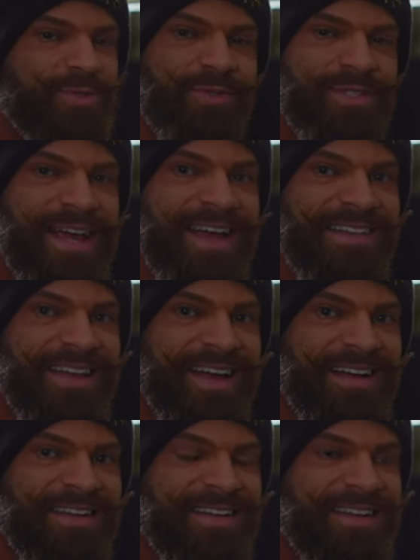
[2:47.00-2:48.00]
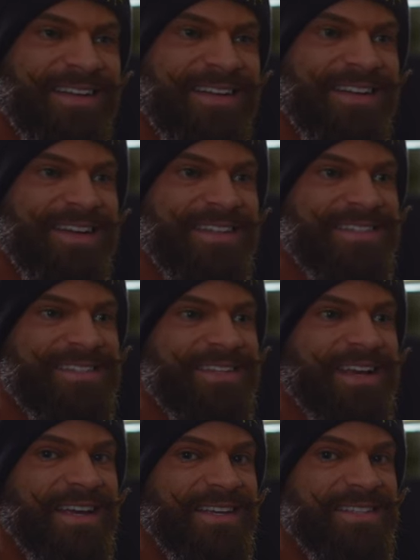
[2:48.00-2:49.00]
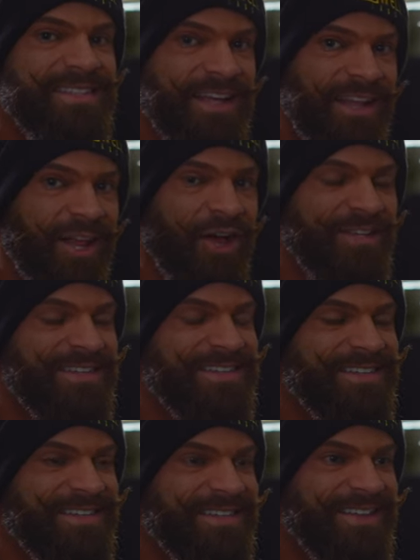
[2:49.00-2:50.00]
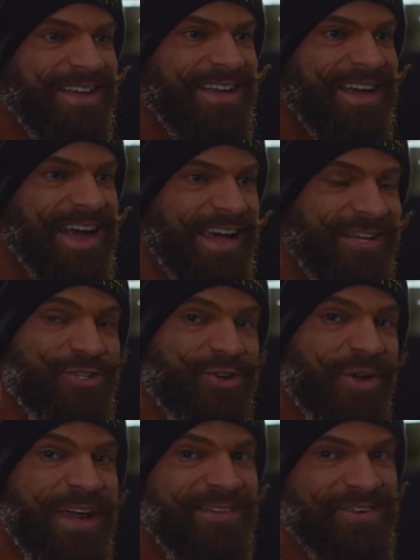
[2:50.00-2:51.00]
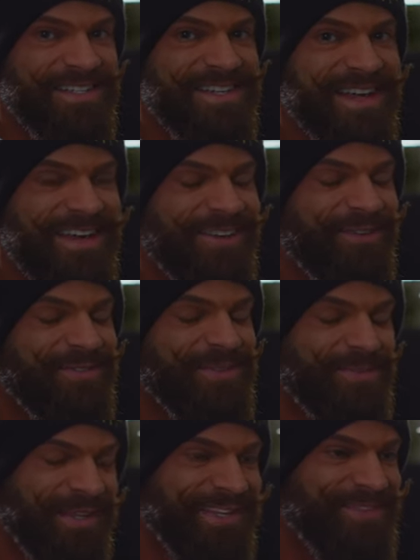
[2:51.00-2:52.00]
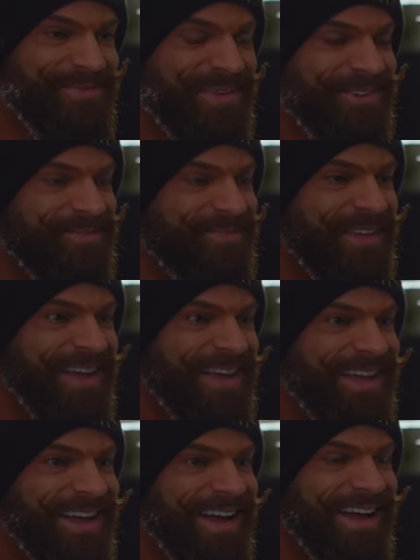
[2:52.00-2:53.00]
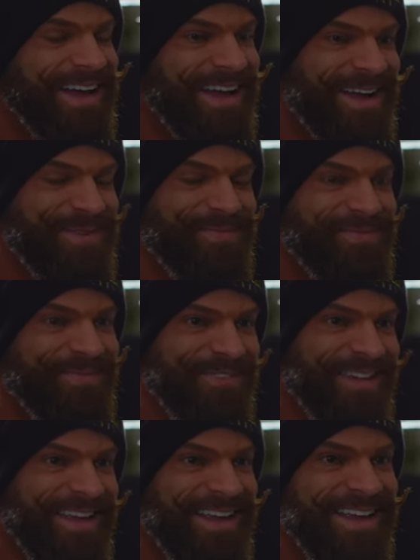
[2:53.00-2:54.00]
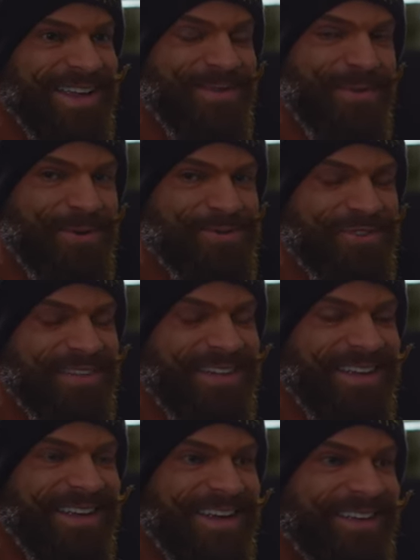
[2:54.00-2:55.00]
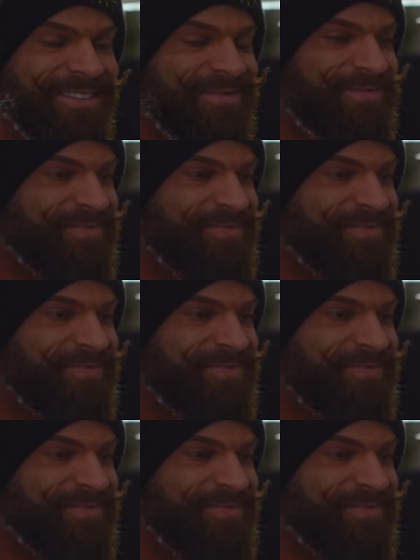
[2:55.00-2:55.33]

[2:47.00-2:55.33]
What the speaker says: take that. It's a lot. I enjoy every second of it, believe me. I'm getting emotional again.